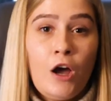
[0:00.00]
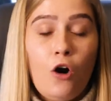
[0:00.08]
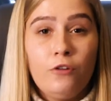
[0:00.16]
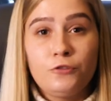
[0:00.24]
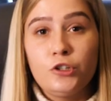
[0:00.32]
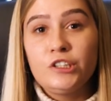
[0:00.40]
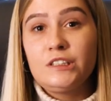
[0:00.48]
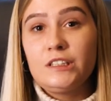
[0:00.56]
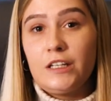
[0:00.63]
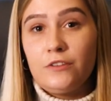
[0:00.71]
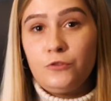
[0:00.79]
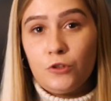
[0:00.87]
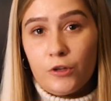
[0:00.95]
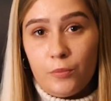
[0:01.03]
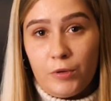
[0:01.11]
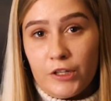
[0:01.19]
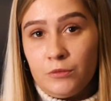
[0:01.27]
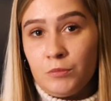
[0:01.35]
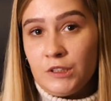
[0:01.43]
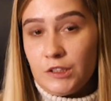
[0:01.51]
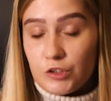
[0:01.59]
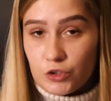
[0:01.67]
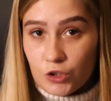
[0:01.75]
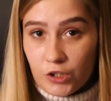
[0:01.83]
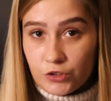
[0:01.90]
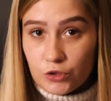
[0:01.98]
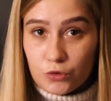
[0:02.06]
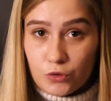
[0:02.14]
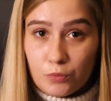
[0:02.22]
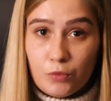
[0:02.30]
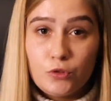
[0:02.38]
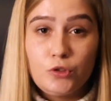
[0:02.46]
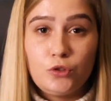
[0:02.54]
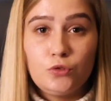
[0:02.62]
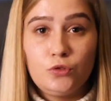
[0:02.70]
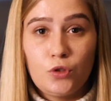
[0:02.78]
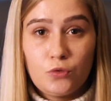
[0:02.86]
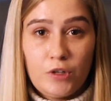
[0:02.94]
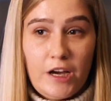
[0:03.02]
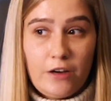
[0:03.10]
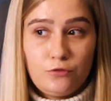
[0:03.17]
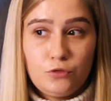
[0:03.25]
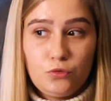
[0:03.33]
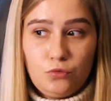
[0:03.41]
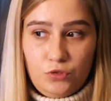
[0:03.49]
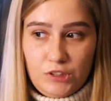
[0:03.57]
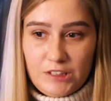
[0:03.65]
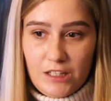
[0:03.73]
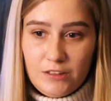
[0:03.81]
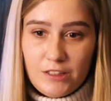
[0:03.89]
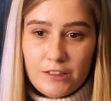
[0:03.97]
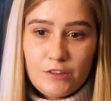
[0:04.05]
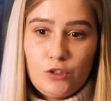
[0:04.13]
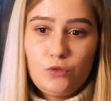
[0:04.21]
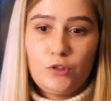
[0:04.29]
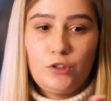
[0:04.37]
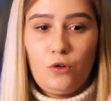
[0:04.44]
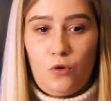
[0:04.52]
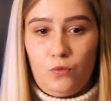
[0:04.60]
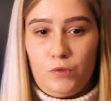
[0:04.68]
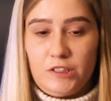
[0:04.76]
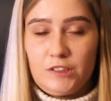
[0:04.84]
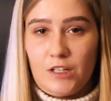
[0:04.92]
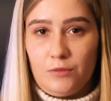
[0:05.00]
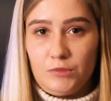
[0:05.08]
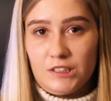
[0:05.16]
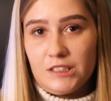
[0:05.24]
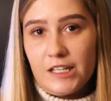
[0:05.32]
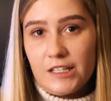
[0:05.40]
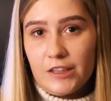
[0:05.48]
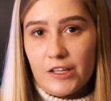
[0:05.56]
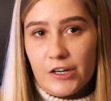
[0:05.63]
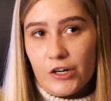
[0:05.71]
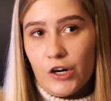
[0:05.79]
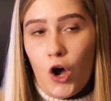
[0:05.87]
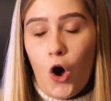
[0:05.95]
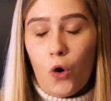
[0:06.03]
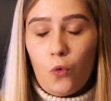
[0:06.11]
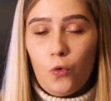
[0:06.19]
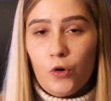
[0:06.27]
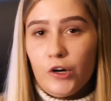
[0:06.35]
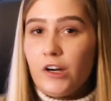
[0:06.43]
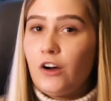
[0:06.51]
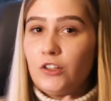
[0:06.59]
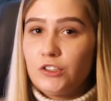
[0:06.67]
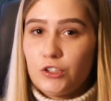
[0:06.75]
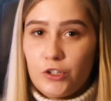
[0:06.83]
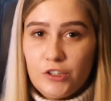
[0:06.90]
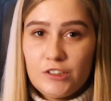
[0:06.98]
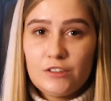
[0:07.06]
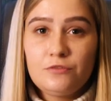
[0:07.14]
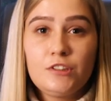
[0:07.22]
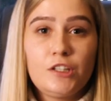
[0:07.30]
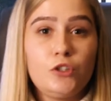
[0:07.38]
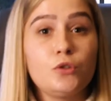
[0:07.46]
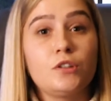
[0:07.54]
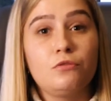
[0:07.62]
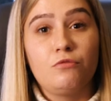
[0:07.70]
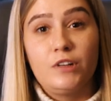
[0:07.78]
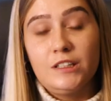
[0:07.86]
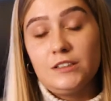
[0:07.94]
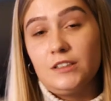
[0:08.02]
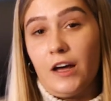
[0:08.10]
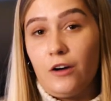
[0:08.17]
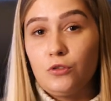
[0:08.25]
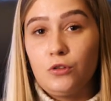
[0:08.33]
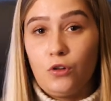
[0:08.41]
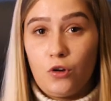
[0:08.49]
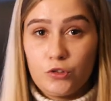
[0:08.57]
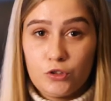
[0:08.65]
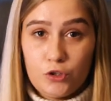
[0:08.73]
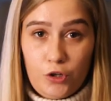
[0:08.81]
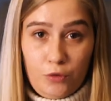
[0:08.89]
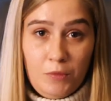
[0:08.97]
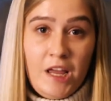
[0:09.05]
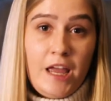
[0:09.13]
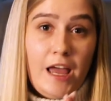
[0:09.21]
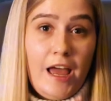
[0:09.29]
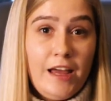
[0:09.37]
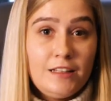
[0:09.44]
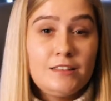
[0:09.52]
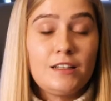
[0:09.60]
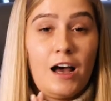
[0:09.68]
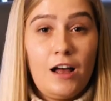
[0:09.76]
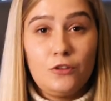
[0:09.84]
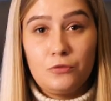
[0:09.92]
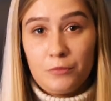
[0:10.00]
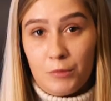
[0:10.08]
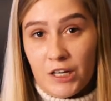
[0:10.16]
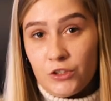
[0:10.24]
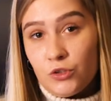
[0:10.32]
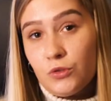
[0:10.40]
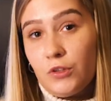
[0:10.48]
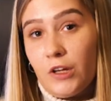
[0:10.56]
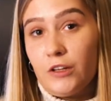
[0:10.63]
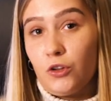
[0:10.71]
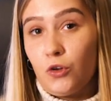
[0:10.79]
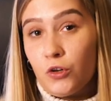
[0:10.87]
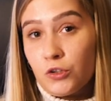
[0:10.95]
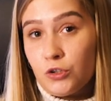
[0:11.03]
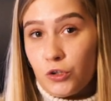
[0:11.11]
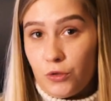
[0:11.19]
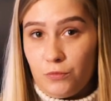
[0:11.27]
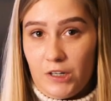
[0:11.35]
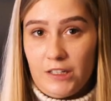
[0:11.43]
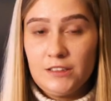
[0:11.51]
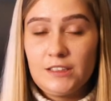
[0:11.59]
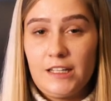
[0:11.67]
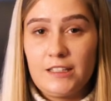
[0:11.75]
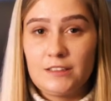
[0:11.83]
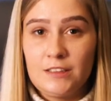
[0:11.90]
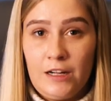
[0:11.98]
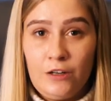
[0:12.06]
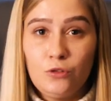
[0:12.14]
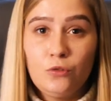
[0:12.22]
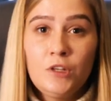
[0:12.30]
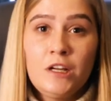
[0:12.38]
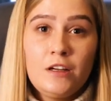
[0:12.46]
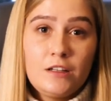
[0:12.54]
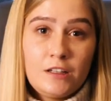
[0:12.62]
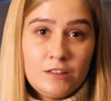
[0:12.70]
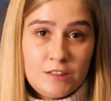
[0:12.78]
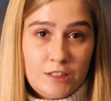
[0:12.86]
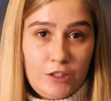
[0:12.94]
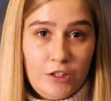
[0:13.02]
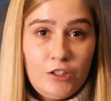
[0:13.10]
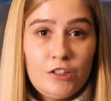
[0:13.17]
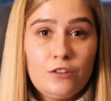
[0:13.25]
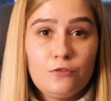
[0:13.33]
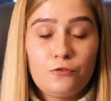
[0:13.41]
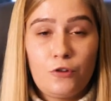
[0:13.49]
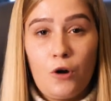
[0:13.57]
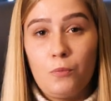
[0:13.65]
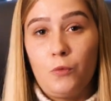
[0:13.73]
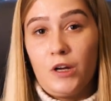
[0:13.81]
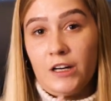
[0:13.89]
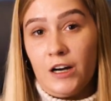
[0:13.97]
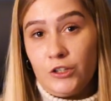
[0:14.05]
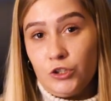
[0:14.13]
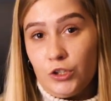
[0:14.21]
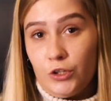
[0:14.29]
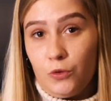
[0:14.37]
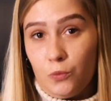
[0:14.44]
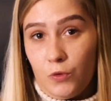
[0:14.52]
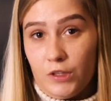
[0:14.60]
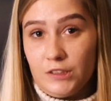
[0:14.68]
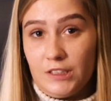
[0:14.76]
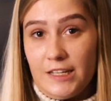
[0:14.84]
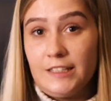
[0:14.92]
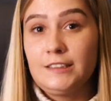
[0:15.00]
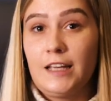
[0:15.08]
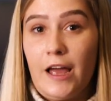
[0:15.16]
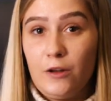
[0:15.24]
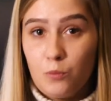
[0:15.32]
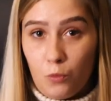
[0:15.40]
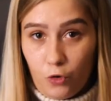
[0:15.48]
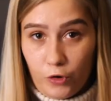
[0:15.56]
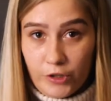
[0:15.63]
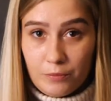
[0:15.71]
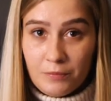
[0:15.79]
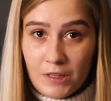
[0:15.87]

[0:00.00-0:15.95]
Of course, if your apartment is not suitable, you don't have to sell it. You can always come stay there, or alternatively, you can rent it out long-term. And I'll remind you that long-term rent is now considered from 101 days and more.